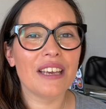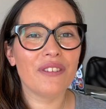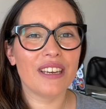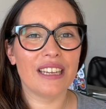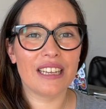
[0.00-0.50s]
If
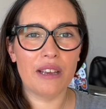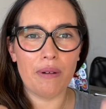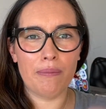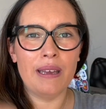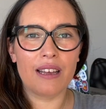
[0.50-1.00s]
you did,
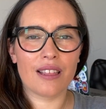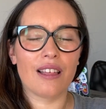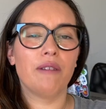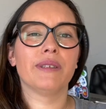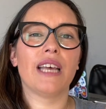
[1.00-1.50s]
give a big
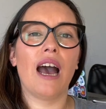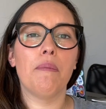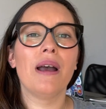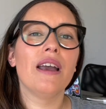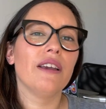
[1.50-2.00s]
thumbs
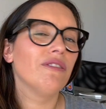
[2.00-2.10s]
up.